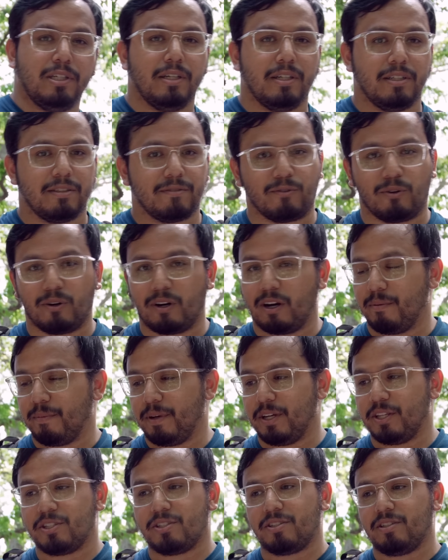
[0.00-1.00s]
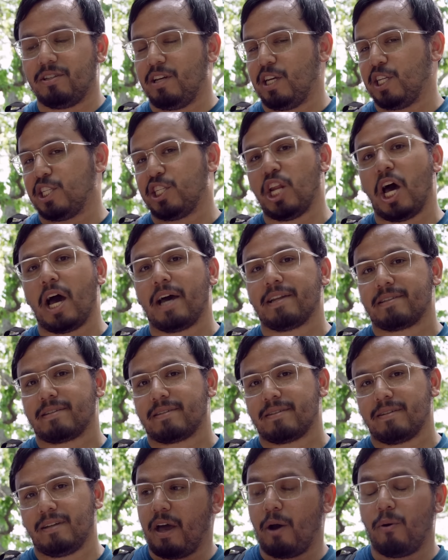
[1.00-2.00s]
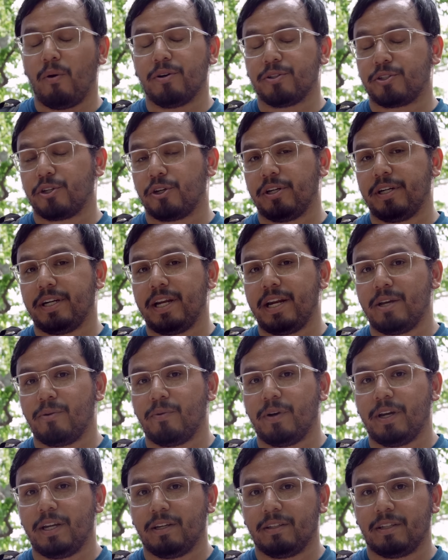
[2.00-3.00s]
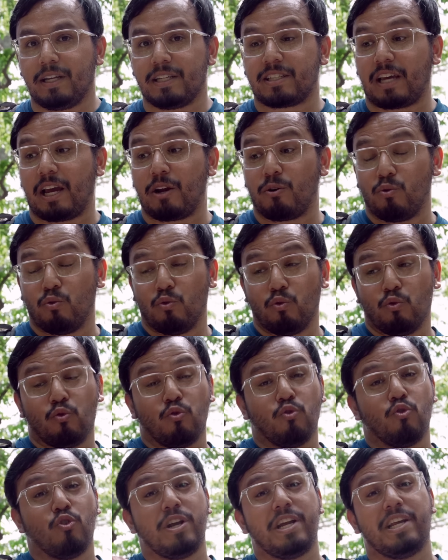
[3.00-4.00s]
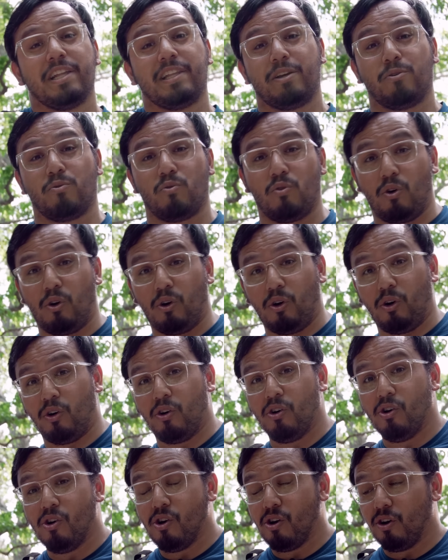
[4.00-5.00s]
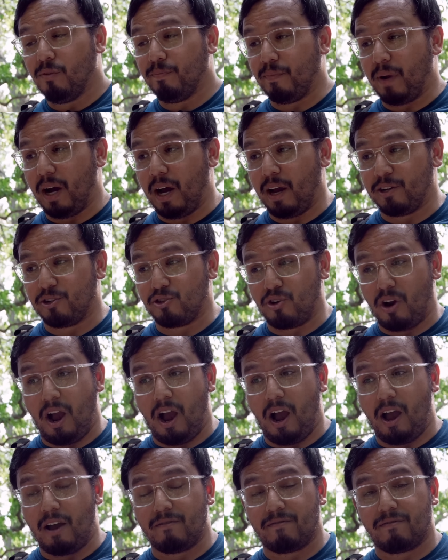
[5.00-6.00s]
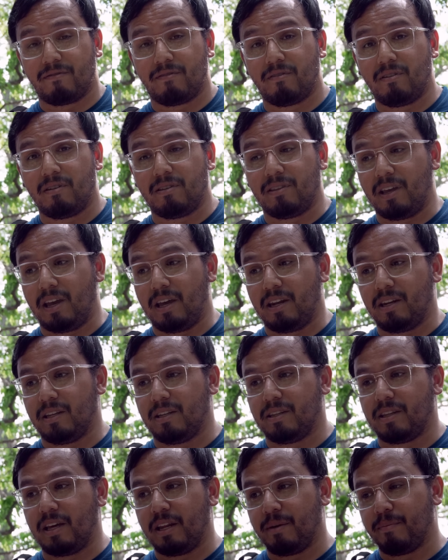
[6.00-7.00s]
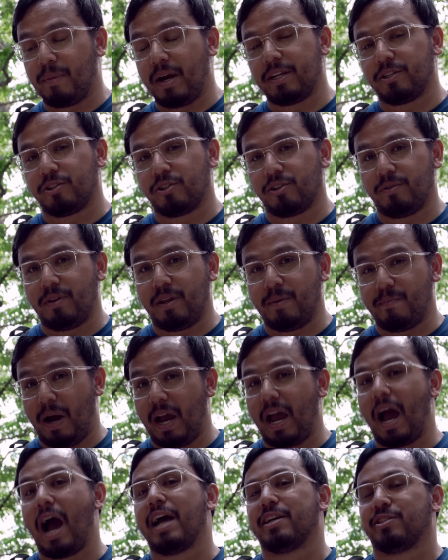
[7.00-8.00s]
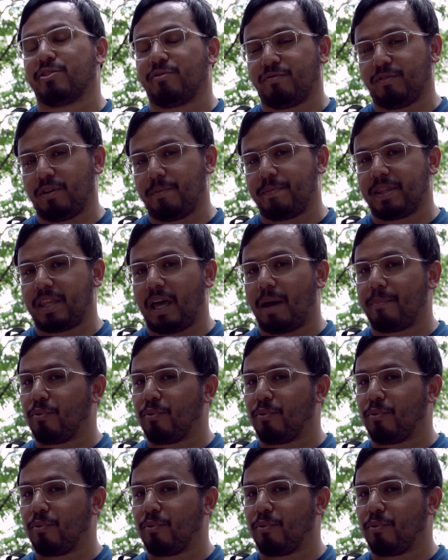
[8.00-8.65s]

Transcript: for him. It's nuts. That won't turn in any wind unless I really roll my drive. Then it might hyzer flip at that